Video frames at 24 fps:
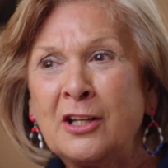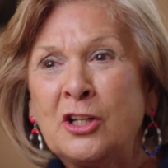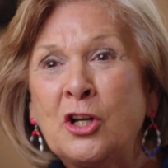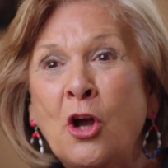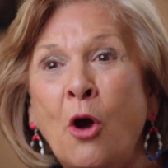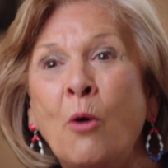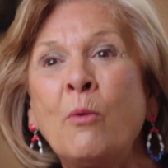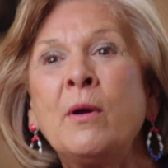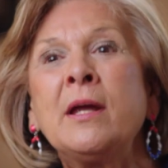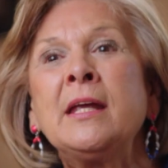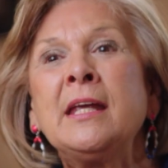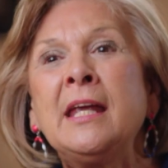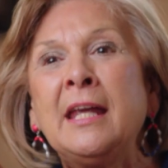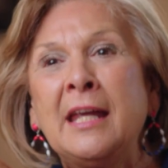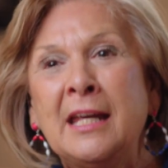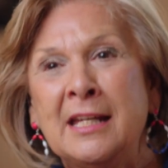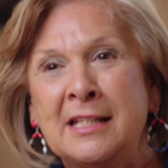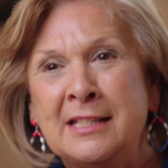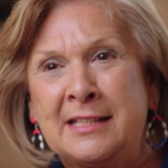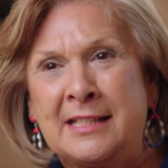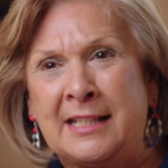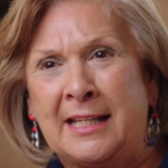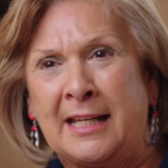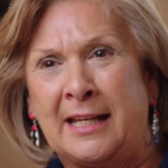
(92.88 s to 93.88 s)
going
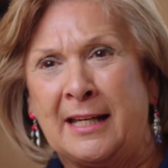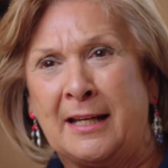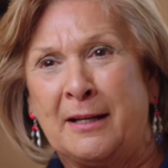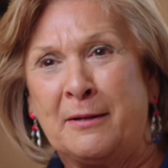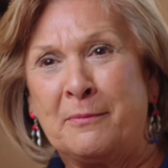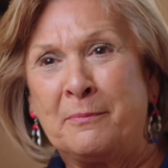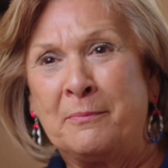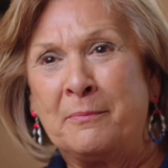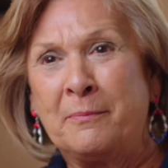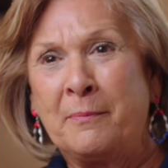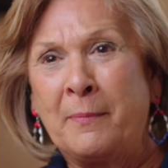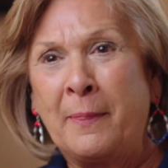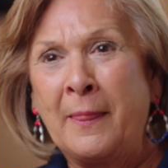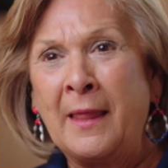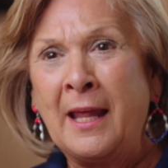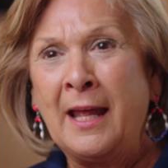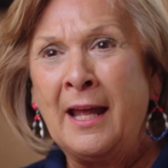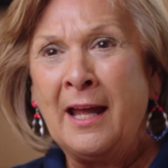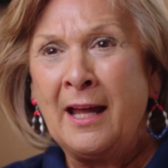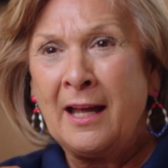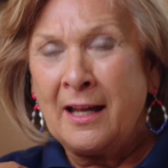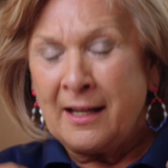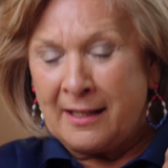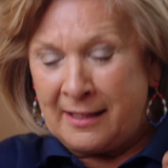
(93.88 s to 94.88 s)
into him,
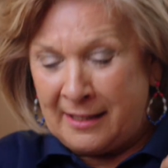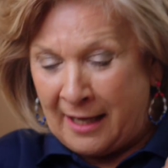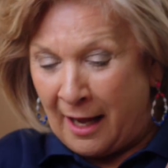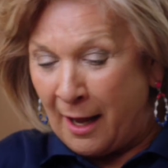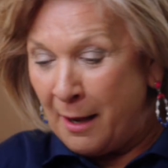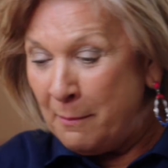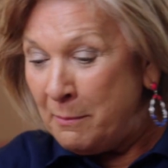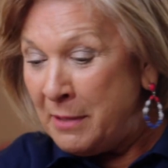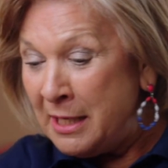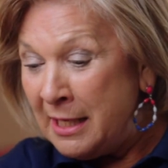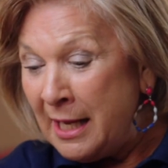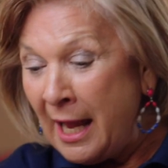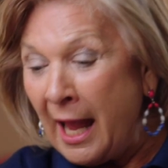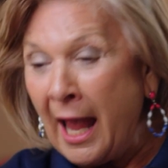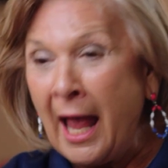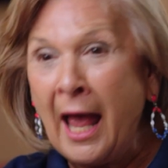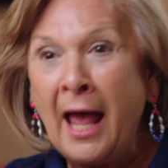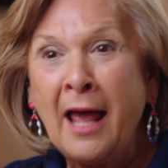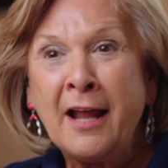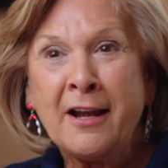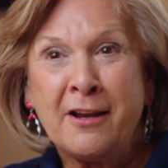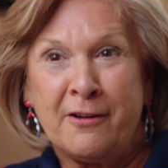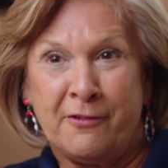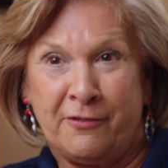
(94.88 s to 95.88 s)
coming
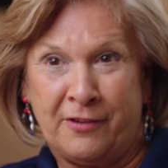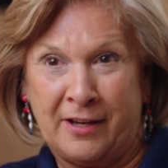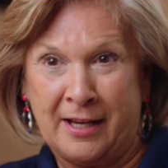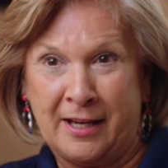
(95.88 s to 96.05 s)
out of